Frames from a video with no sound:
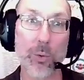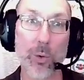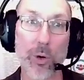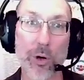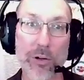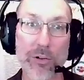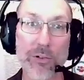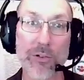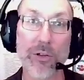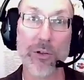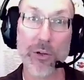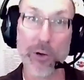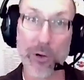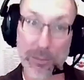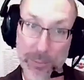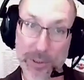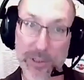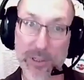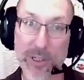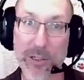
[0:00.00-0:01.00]
work to
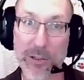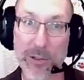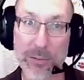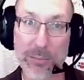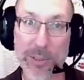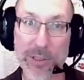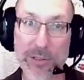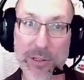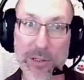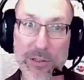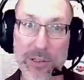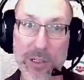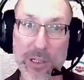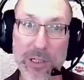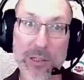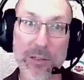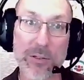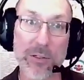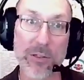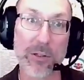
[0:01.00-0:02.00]
your particular business
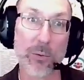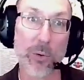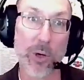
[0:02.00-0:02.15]
needs and